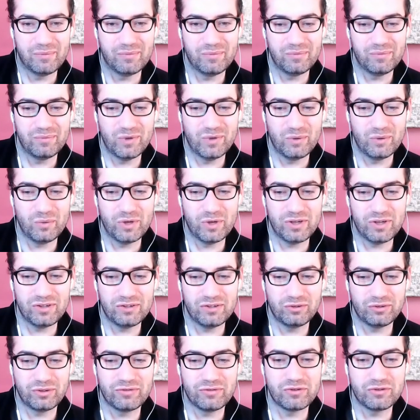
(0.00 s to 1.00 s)
what what
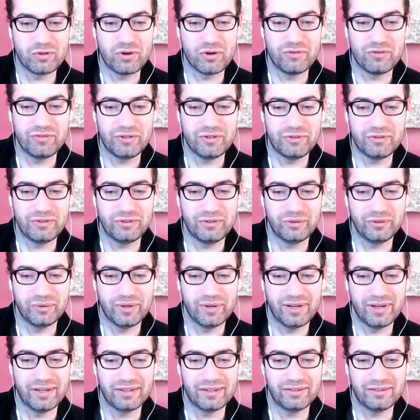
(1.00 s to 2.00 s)
sort of drove you to,
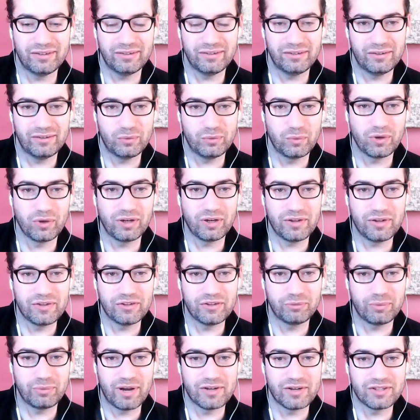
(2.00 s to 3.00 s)
uh, to, to work on
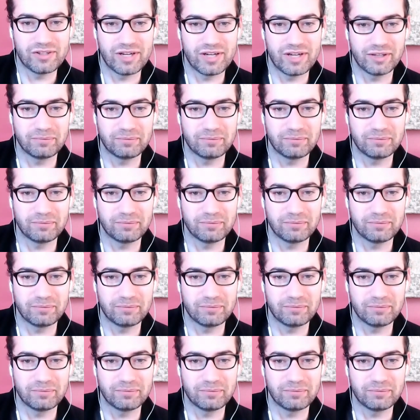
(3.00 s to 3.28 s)
this project.